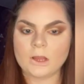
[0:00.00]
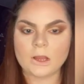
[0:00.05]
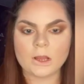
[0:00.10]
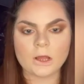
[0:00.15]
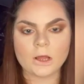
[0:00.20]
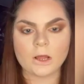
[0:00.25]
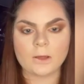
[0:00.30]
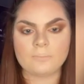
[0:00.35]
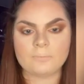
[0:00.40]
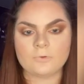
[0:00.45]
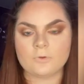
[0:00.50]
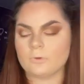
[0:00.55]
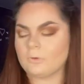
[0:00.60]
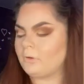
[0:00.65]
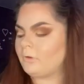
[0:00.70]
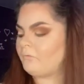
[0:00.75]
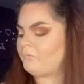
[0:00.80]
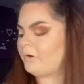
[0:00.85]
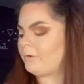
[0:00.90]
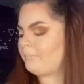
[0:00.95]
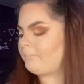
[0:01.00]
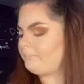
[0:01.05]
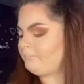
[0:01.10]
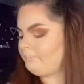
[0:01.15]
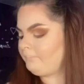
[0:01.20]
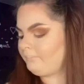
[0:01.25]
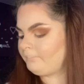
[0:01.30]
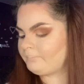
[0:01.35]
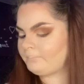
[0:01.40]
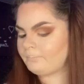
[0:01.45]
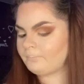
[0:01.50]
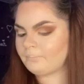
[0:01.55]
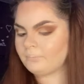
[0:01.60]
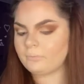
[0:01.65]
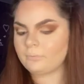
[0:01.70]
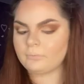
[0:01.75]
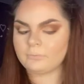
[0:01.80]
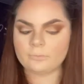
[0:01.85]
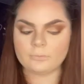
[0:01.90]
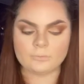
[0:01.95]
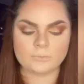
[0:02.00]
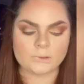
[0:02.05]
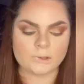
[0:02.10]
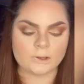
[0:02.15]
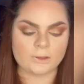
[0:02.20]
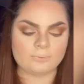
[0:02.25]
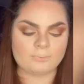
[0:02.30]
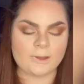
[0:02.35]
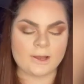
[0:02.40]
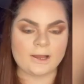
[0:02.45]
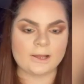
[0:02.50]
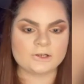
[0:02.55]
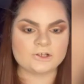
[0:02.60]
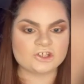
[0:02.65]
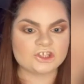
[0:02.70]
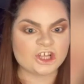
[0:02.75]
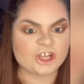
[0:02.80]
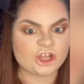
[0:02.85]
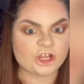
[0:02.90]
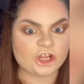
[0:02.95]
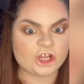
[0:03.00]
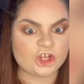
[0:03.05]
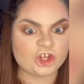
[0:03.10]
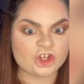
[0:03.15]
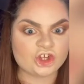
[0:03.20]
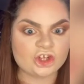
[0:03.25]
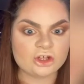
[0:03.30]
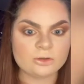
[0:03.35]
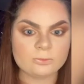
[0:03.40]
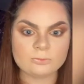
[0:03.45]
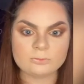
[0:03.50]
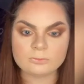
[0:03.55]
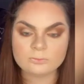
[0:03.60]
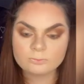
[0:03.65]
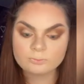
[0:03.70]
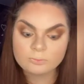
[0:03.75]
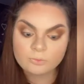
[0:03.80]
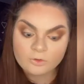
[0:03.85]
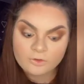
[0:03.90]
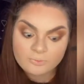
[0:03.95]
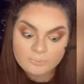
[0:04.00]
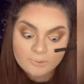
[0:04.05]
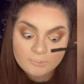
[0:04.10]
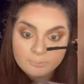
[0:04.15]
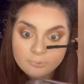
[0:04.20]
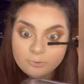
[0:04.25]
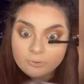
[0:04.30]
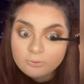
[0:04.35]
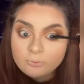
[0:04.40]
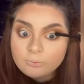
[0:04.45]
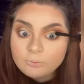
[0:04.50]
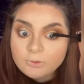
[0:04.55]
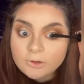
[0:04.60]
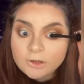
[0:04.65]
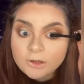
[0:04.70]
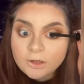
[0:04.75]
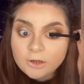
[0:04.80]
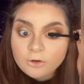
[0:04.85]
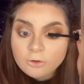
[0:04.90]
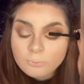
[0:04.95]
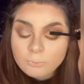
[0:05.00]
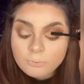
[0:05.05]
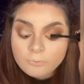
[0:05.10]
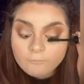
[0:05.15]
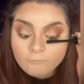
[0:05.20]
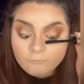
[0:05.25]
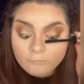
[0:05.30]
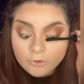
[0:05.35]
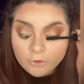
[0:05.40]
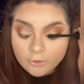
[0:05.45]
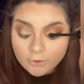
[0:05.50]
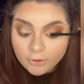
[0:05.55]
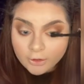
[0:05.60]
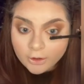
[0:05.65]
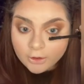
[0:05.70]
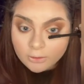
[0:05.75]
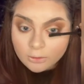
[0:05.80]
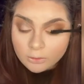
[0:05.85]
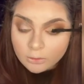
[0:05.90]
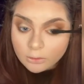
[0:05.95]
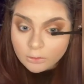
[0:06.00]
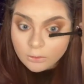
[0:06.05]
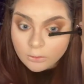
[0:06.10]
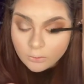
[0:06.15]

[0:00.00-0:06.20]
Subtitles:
Absolutely love it. Makes my lashes nice and long. Other people really don't prefer this,